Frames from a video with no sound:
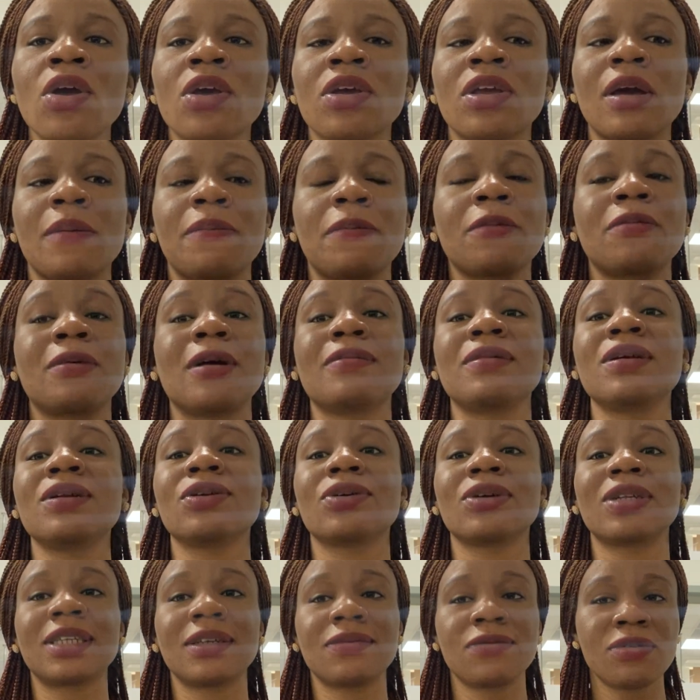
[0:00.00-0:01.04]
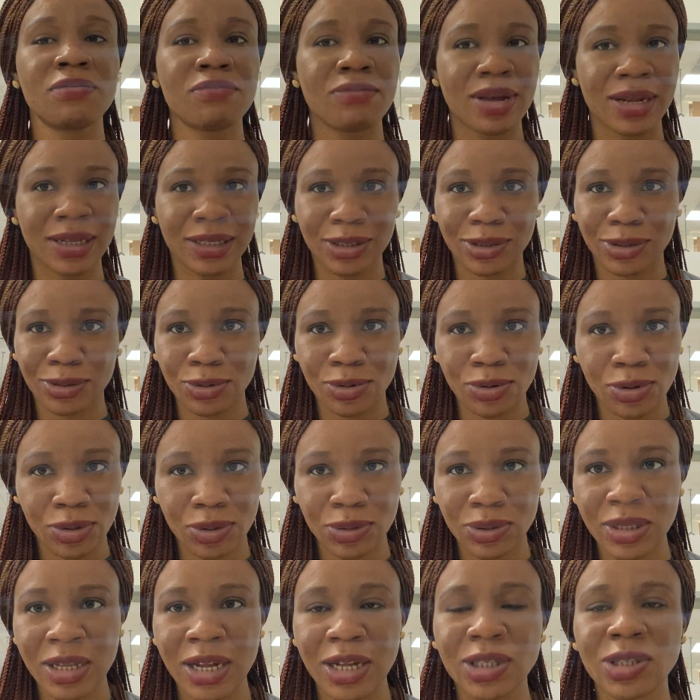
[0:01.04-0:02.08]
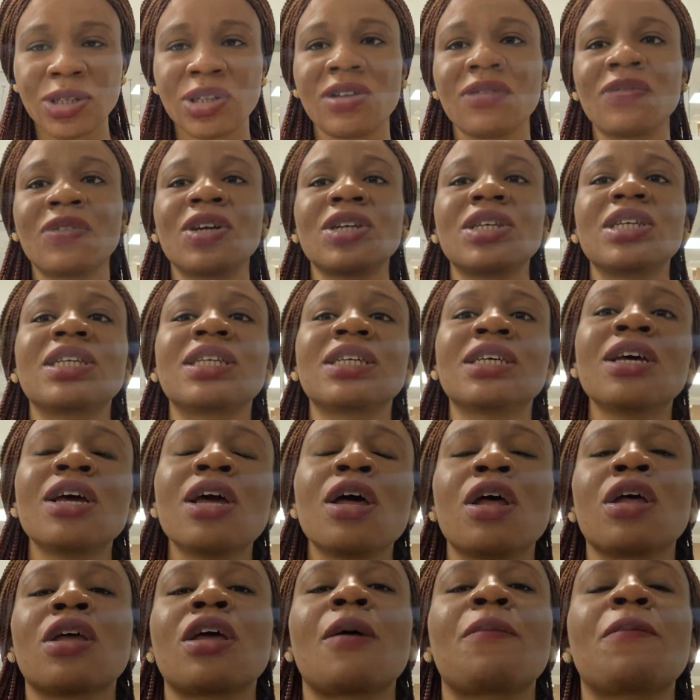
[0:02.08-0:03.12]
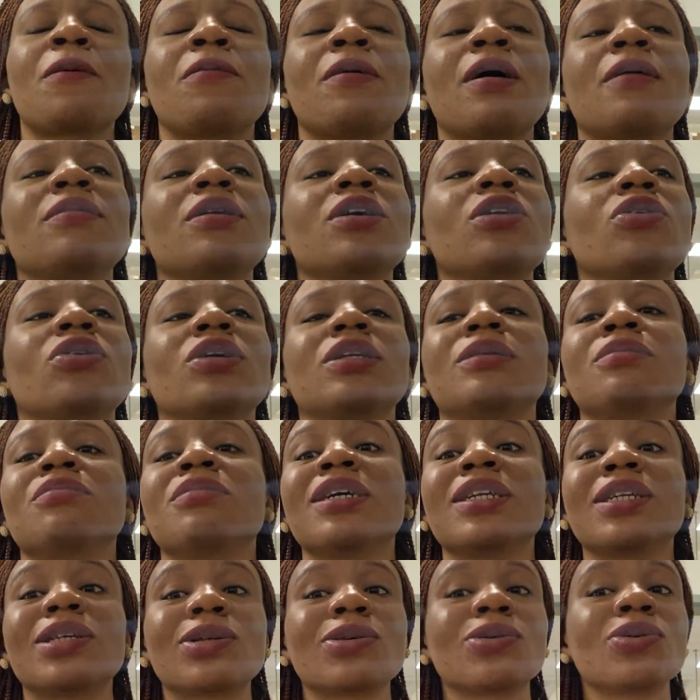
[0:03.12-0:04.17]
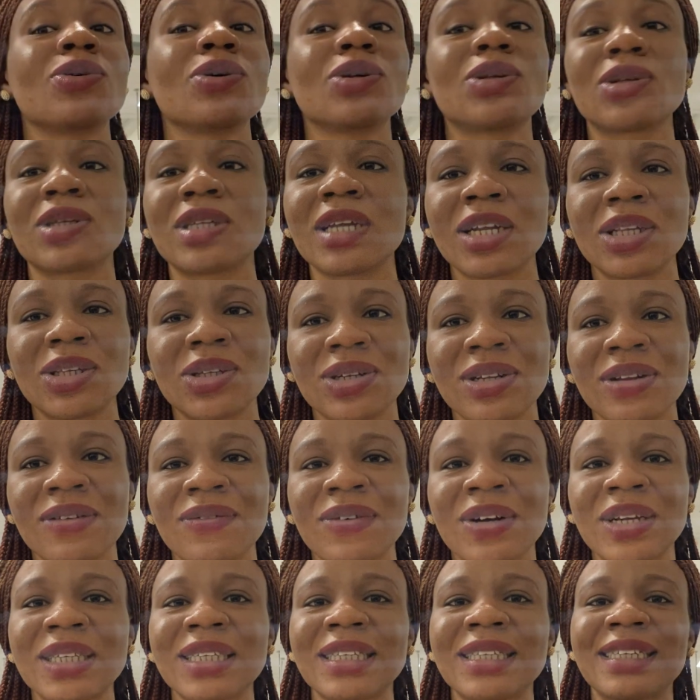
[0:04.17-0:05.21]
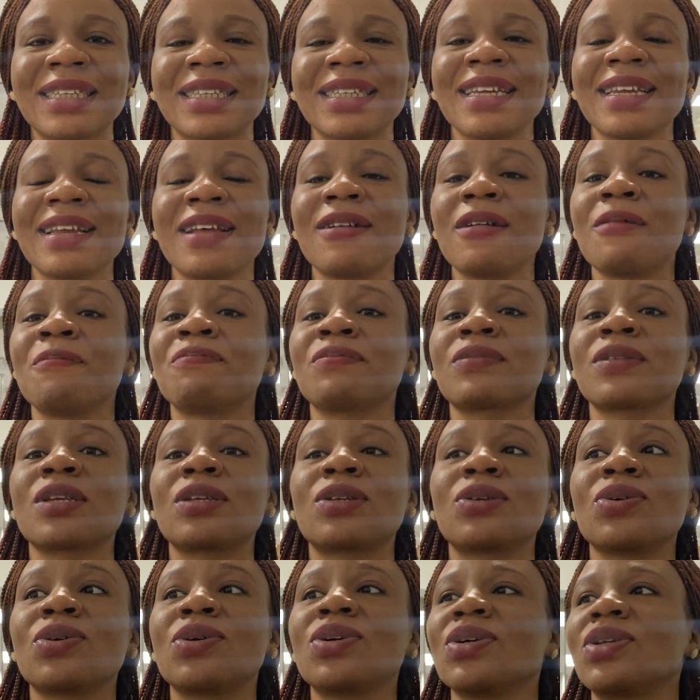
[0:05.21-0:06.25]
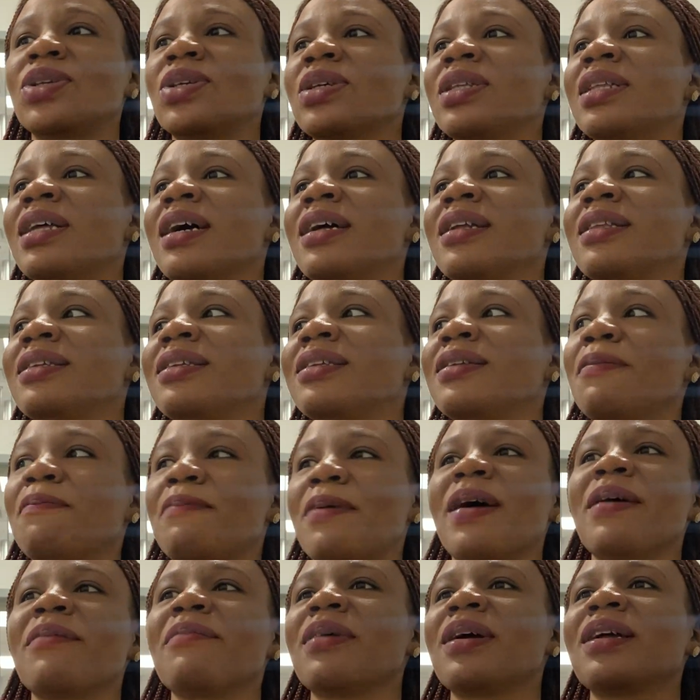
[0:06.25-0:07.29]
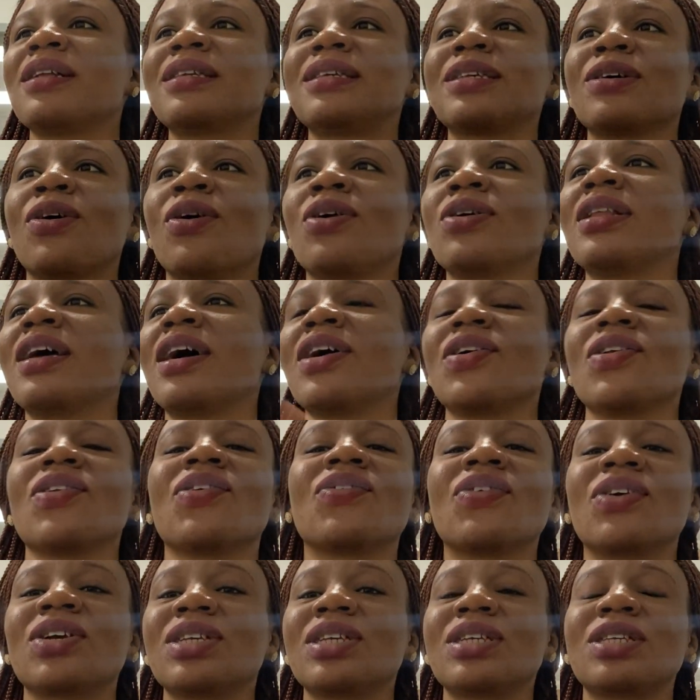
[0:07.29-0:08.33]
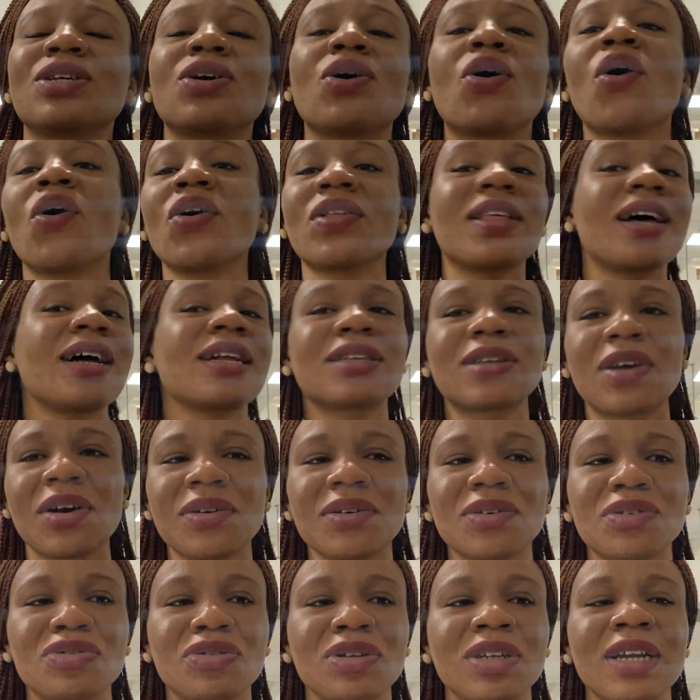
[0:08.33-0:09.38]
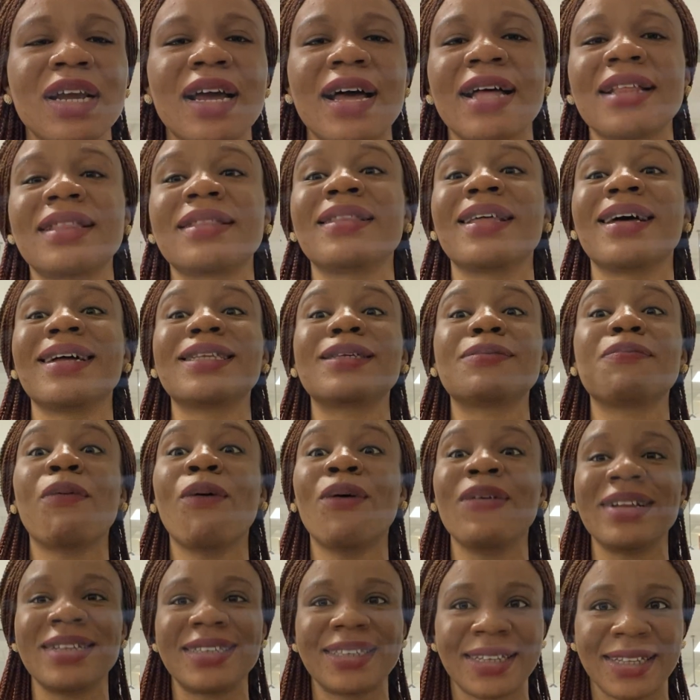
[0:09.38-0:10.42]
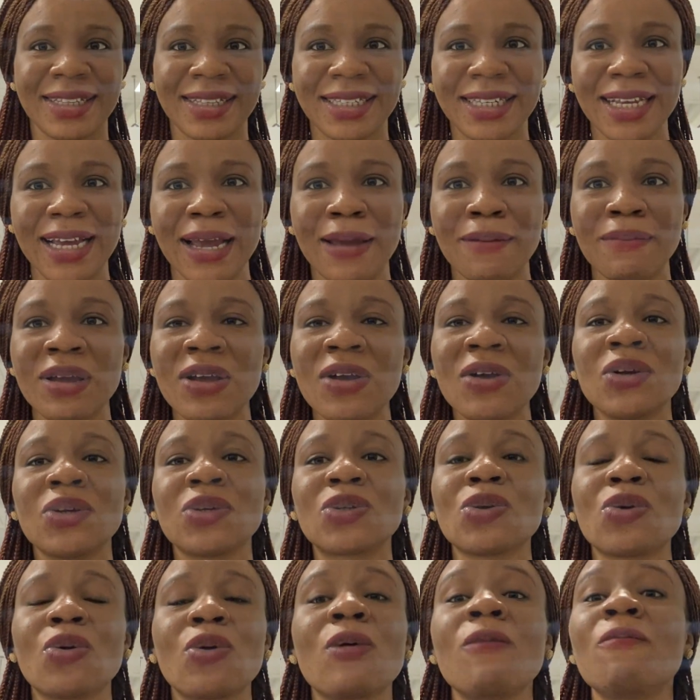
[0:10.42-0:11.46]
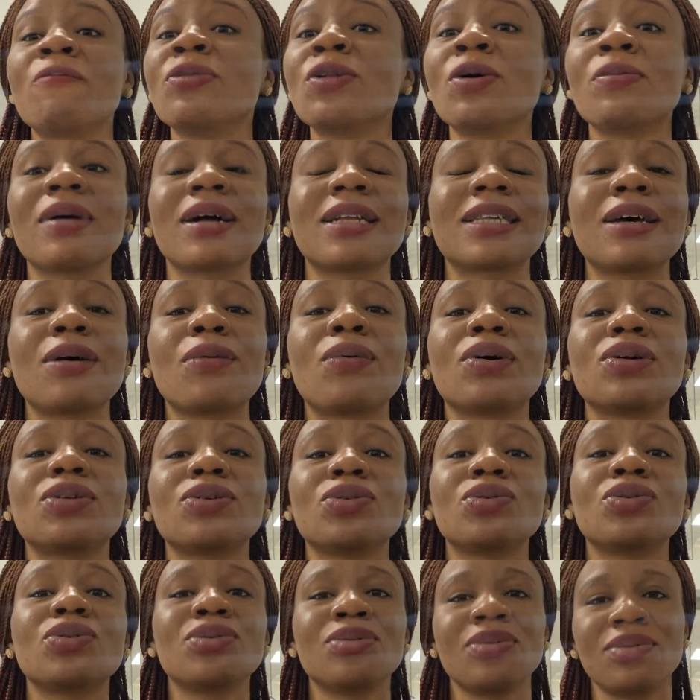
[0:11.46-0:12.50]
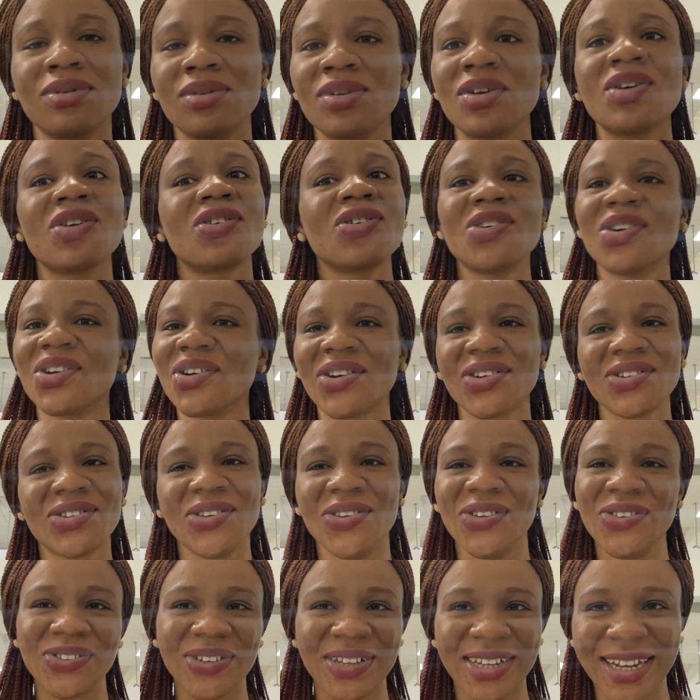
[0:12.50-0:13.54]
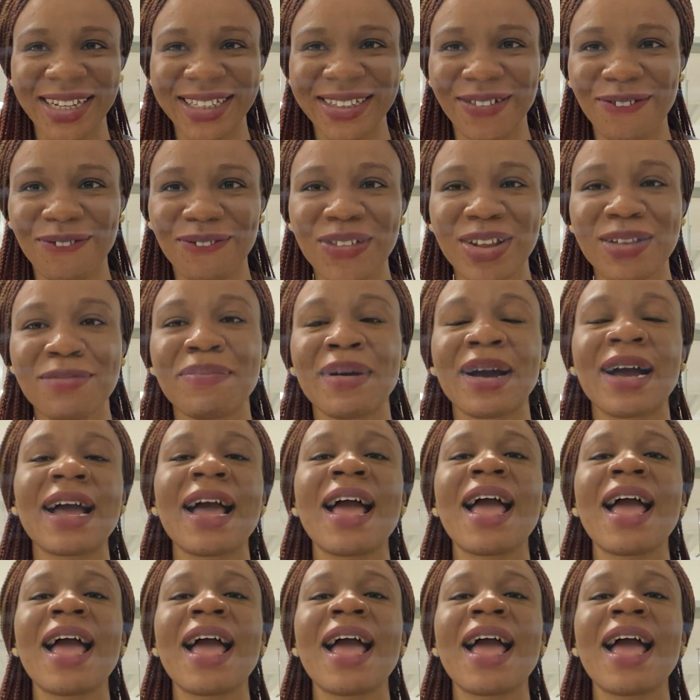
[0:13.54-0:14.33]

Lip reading: You're probably not even meant to go to that university. You're probably not meant to go to that university, to go to that department or that university or that country at that point in time. So no matter what you do, you're not going to get a feedback.